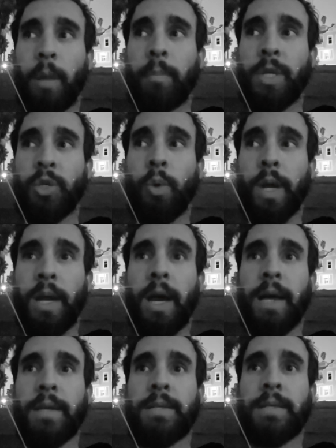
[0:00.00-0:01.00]
from
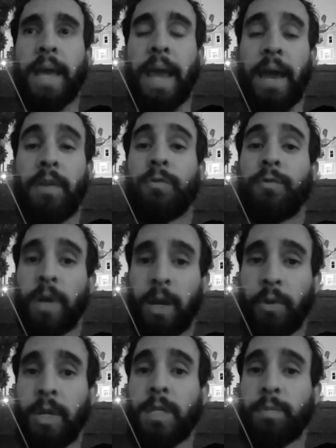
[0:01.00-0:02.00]
between us and
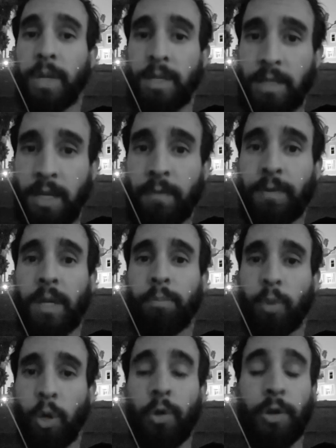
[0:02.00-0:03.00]
very
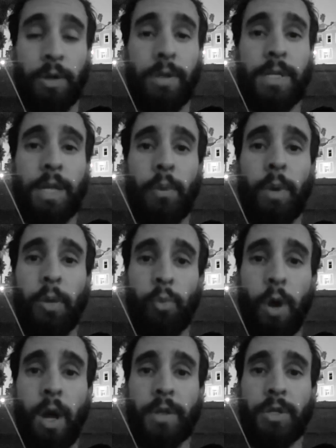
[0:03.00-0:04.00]
specific boulders that
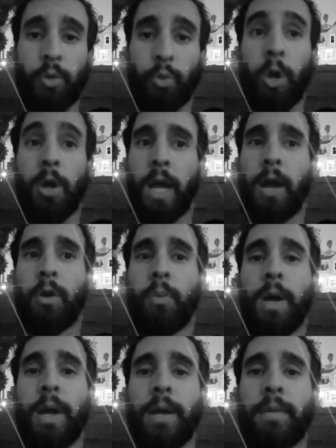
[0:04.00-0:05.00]
we want to roll
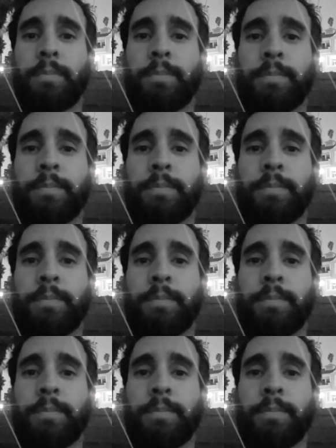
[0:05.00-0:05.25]
our way.